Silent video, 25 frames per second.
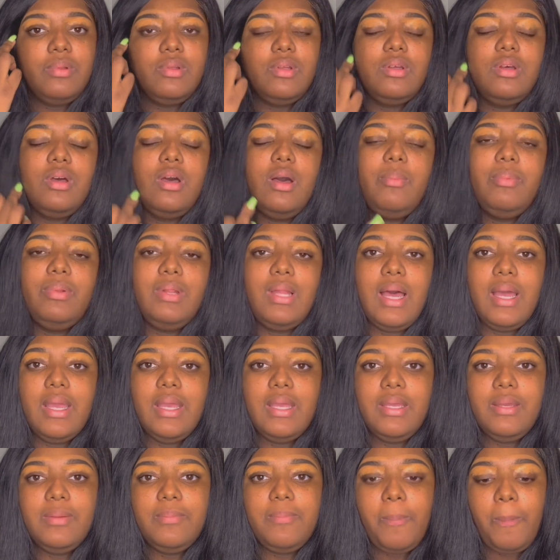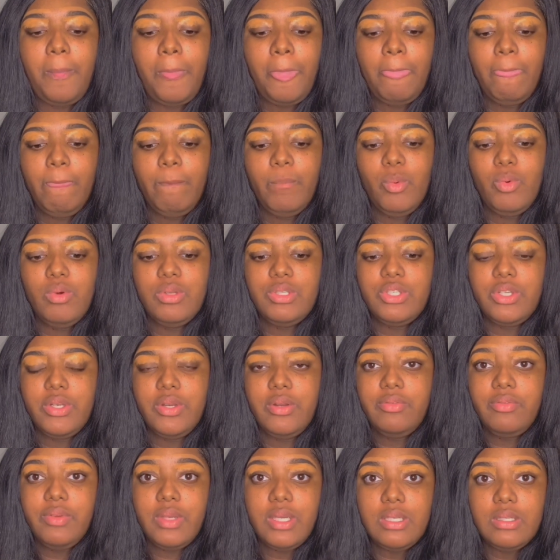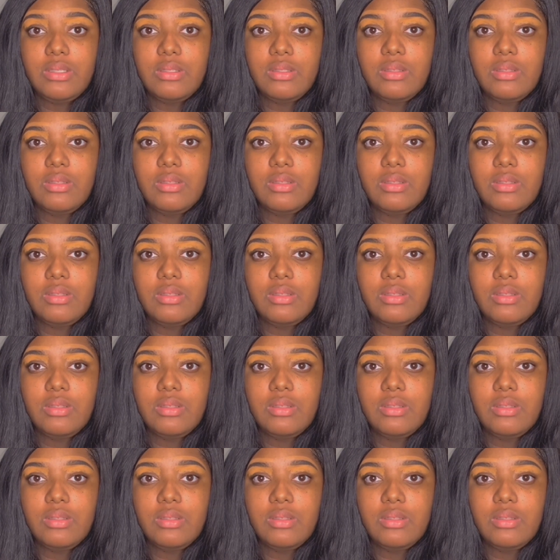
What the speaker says: apply it onto their face,